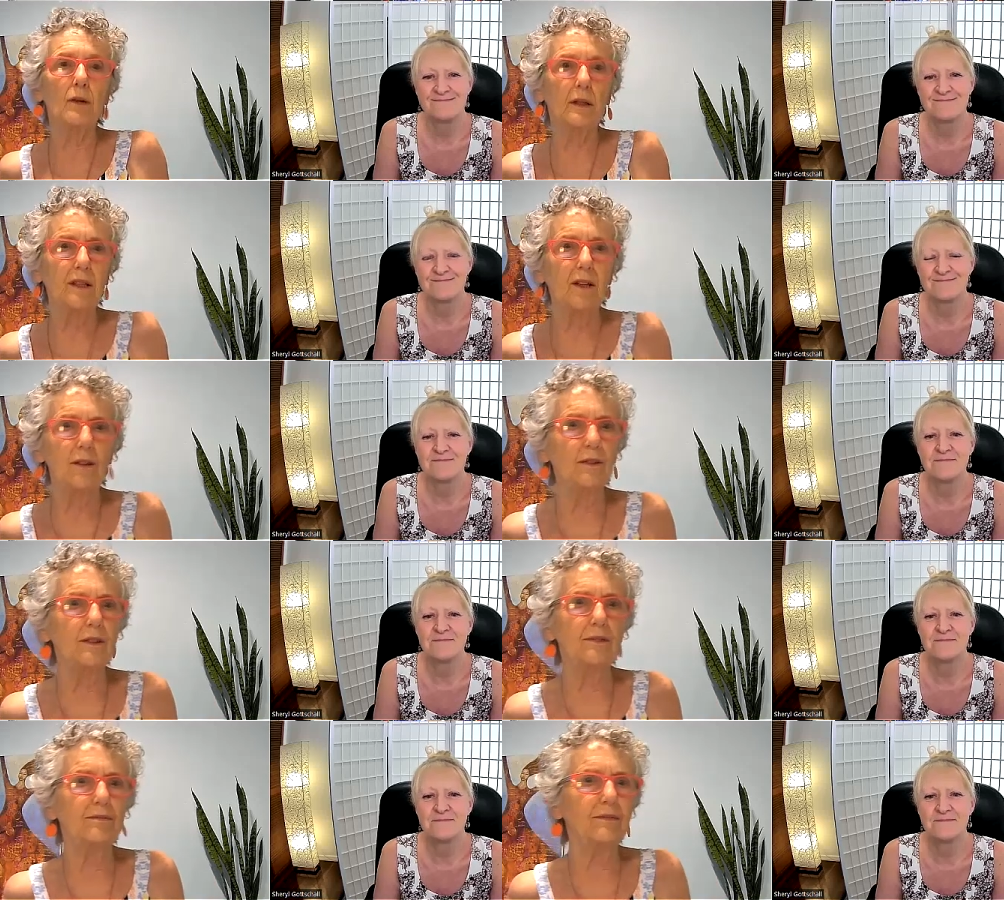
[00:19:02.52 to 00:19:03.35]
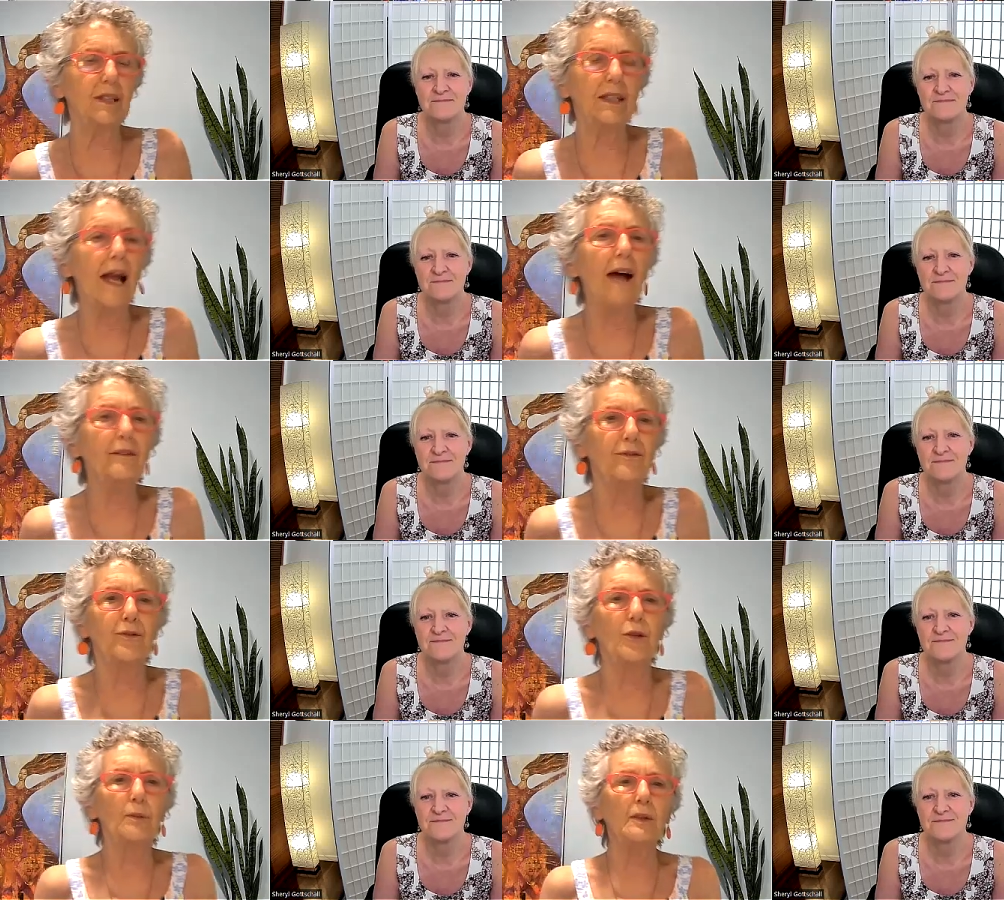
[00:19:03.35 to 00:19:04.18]
Speaker 1: you know, an art
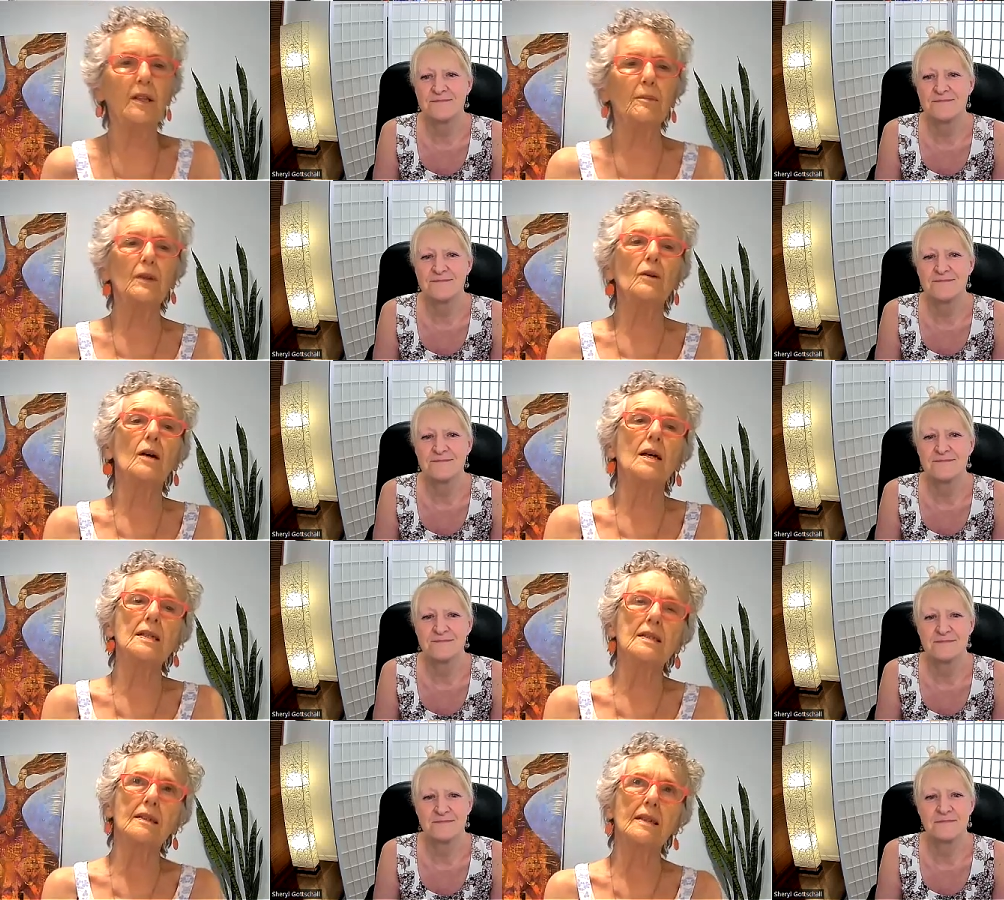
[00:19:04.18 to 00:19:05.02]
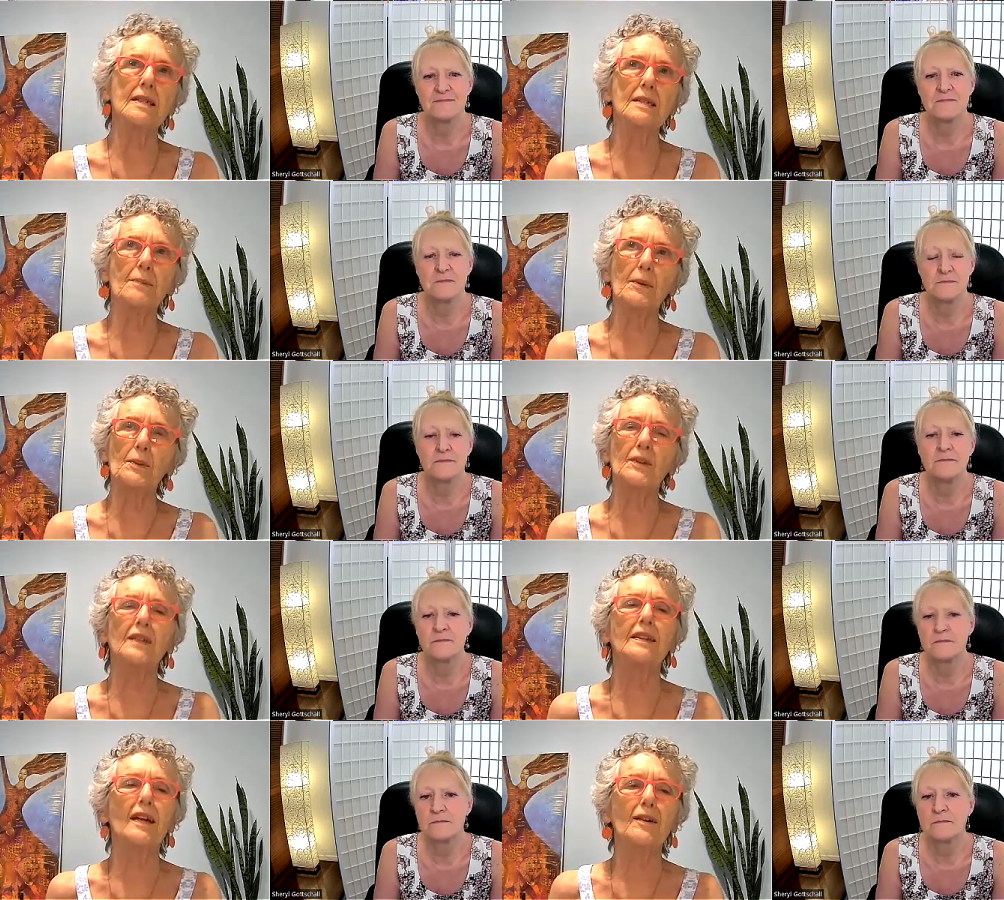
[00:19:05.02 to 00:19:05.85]
form, it can be all kinds of things. But
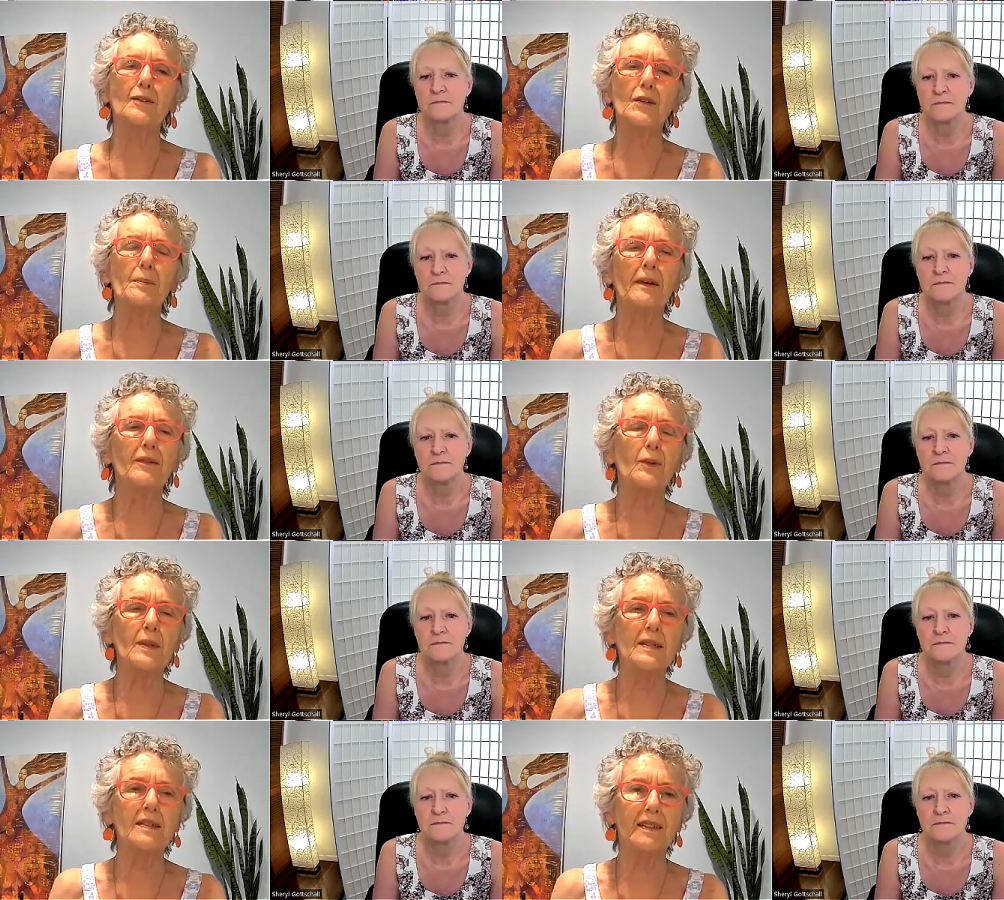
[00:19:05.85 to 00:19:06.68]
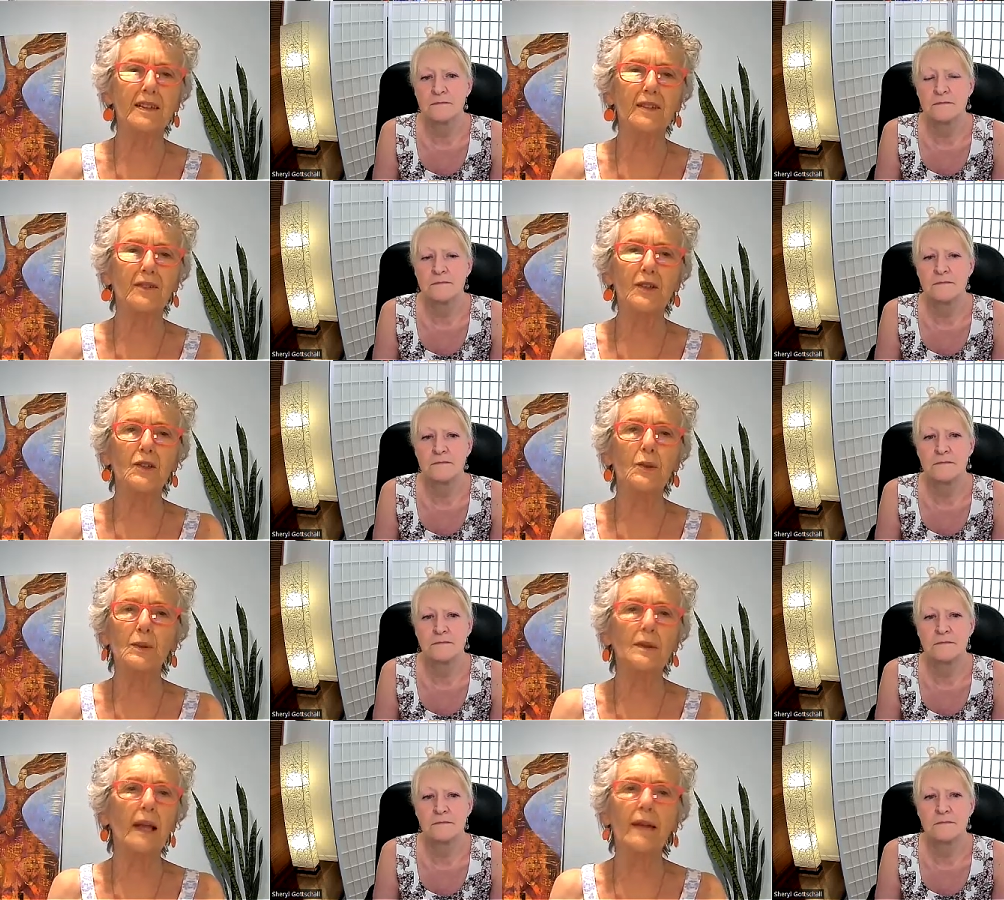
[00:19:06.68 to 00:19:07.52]
within that group, everyone's an
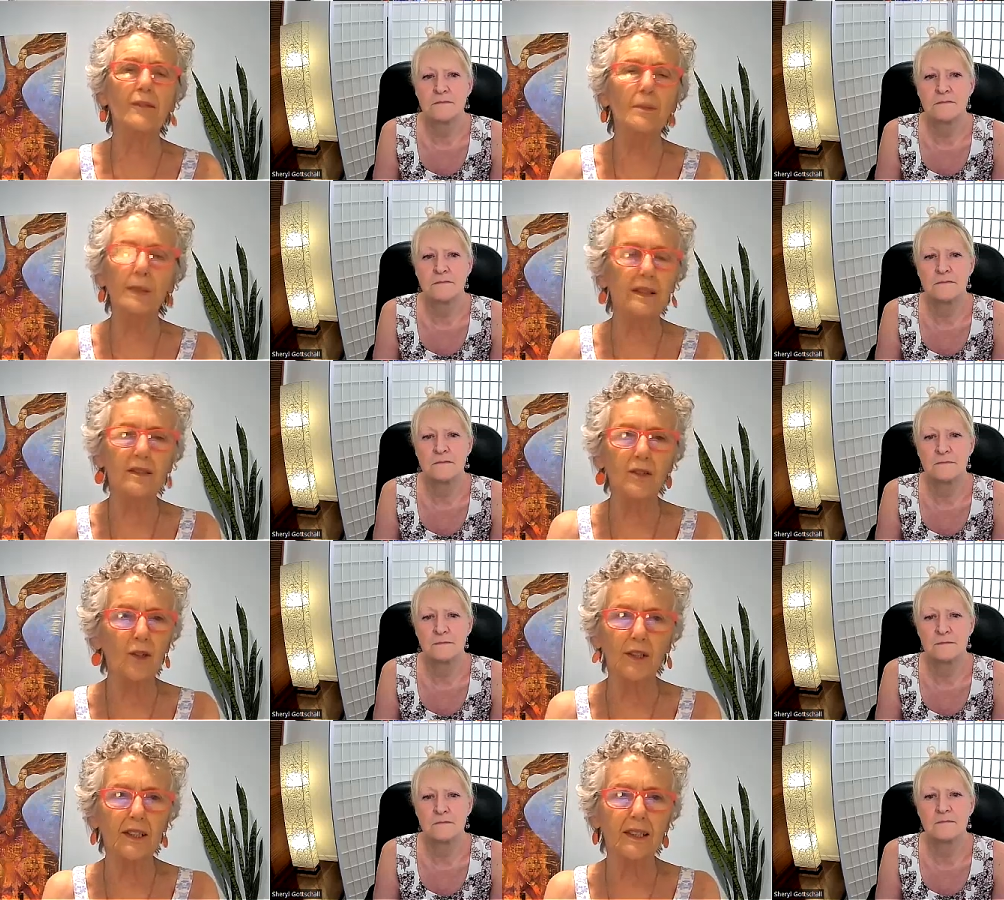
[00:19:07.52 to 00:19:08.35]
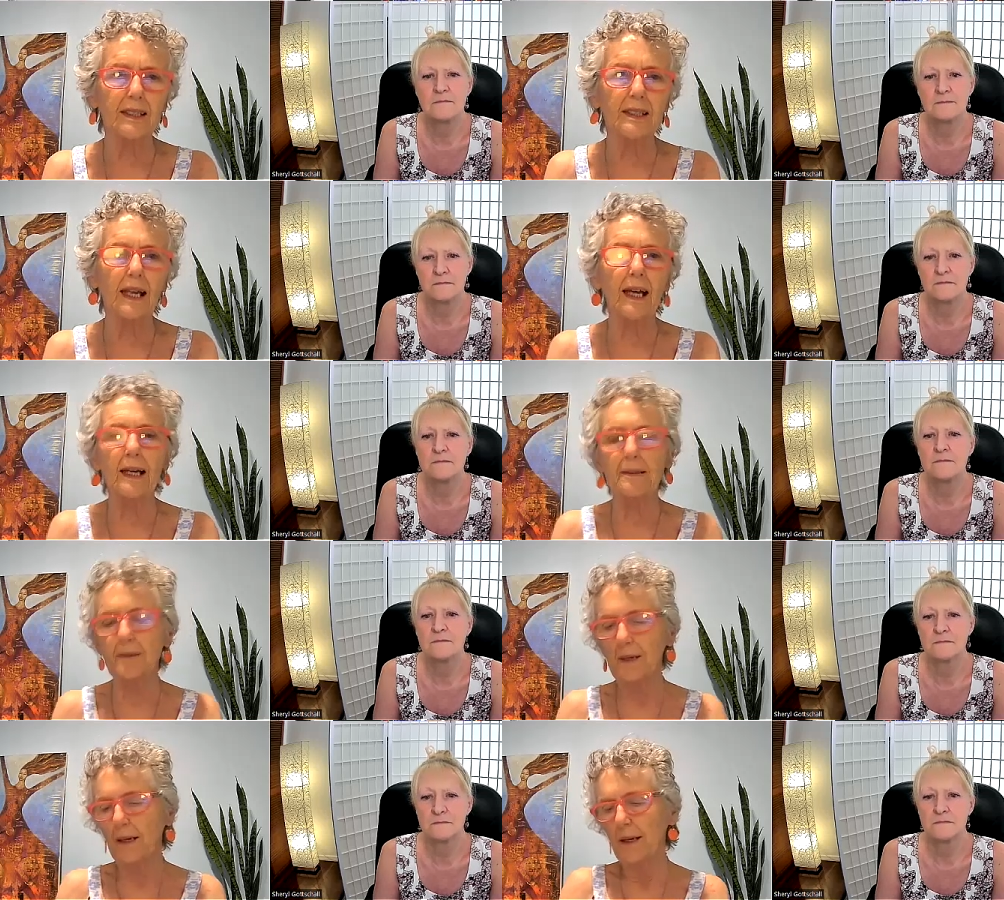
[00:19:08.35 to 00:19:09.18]
individual. Everybody's not the
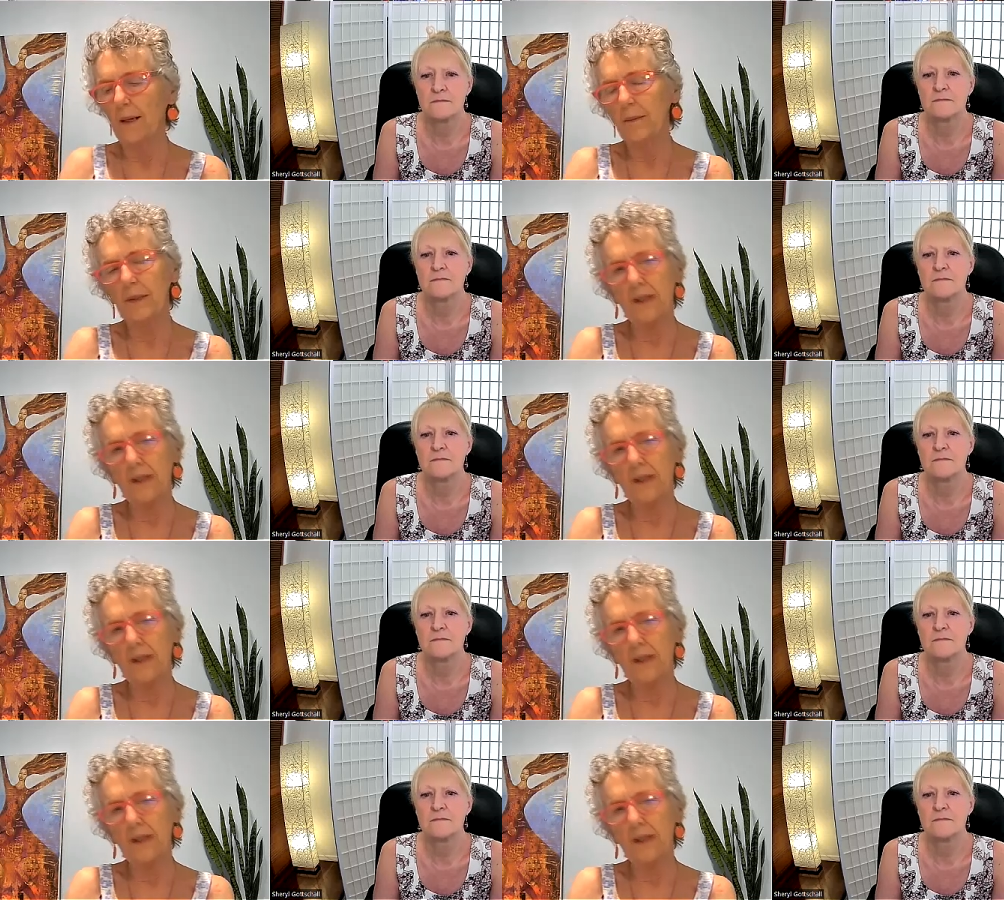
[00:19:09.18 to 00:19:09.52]
same, but